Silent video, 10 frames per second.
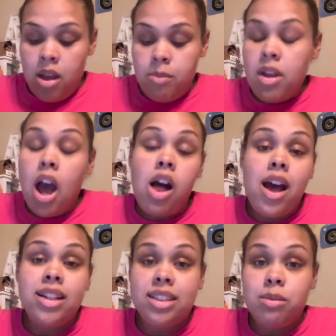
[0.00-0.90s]
I'll
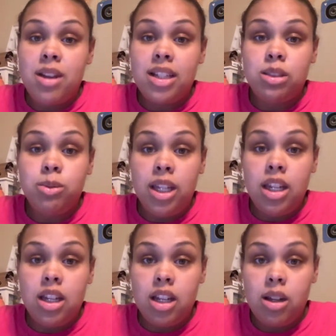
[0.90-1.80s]
ask him next
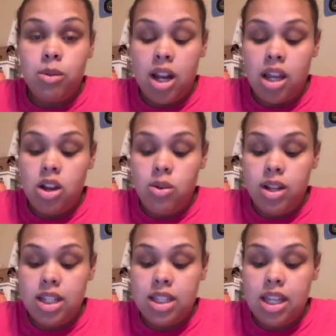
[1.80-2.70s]
week when I go
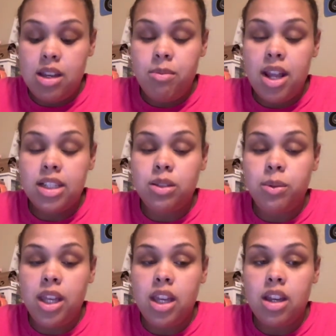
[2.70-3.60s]
in to see him next
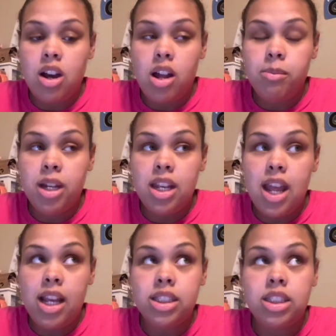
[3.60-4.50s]
week on
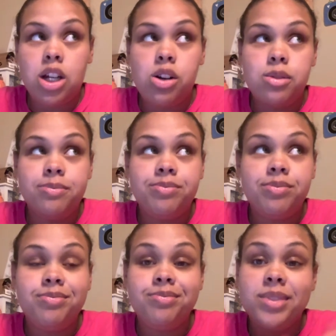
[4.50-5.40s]
Monday. So
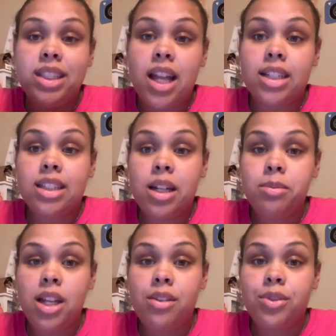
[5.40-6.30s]
that's the
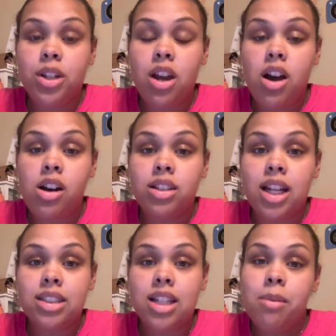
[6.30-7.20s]
update for y'all
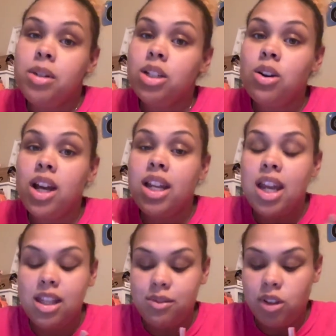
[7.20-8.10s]
that's i'm gonna go ahead and
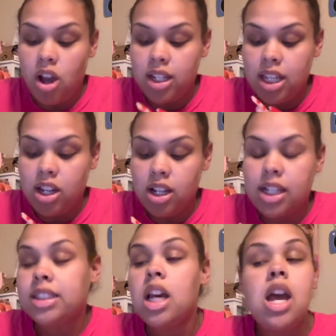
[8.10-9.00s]
end the vlog here
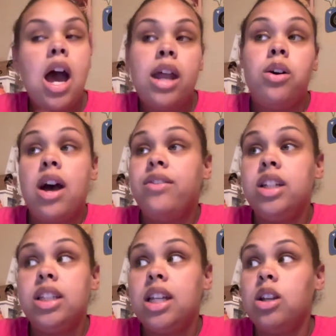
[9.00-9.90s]
because i don't have
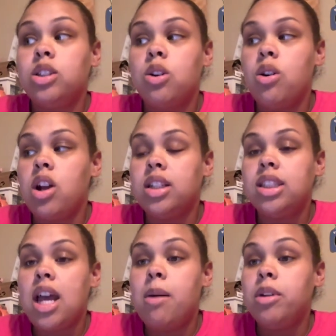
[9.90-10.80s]
anything else going on
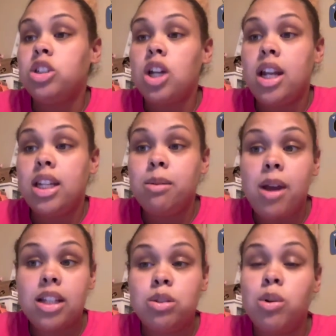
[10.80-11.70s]
today i'm gonna try to get
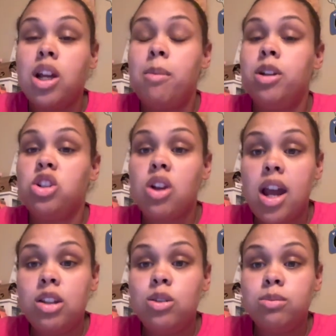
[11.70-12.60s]
back to work i'm gonna
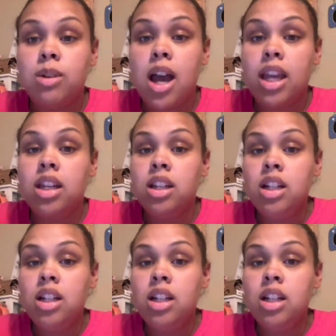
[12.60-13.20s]
try to use my